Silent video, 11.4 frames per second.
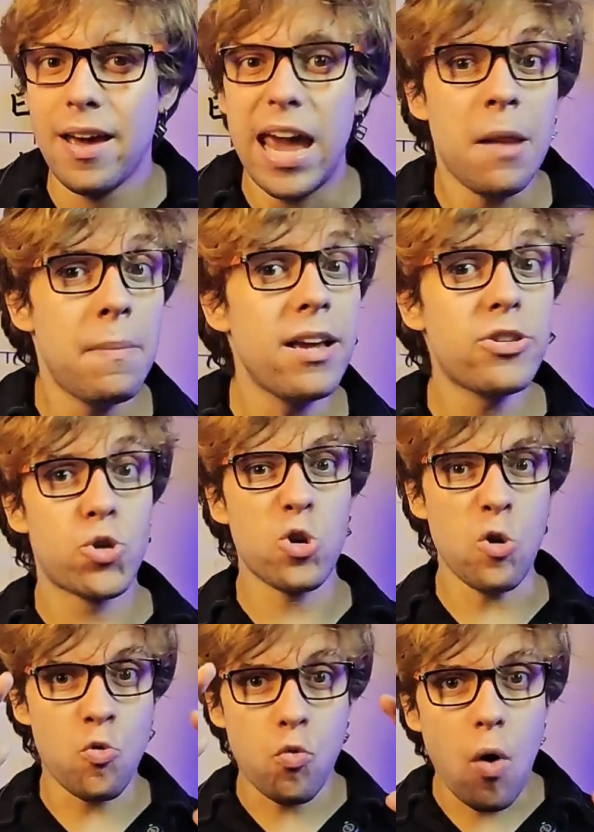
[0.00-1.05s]
It means to
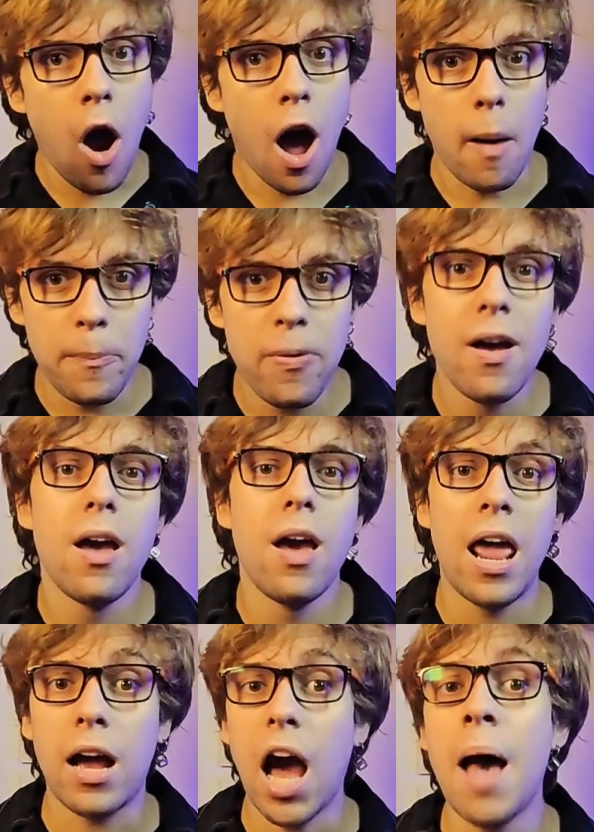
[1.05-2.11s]
wrap
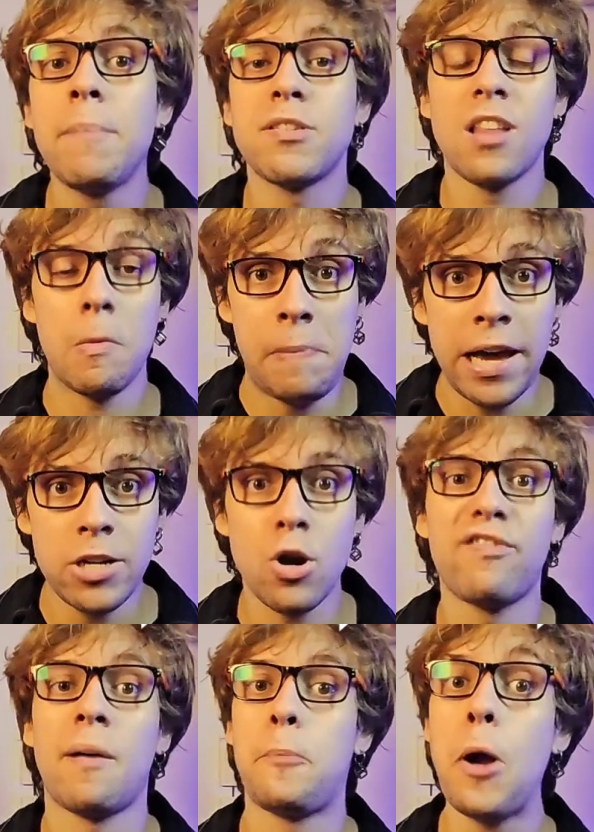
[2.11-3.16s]
and comes from the picture of
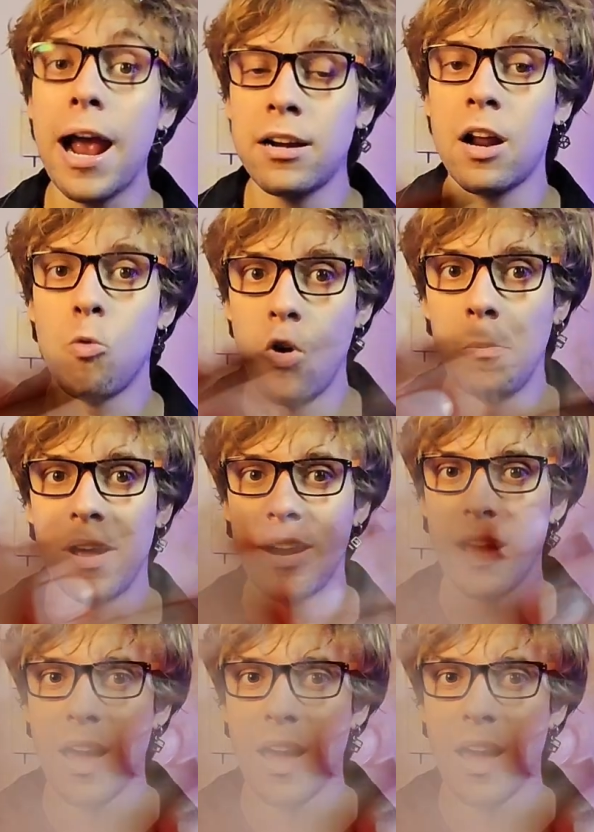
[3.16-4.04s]
a pregnant woman.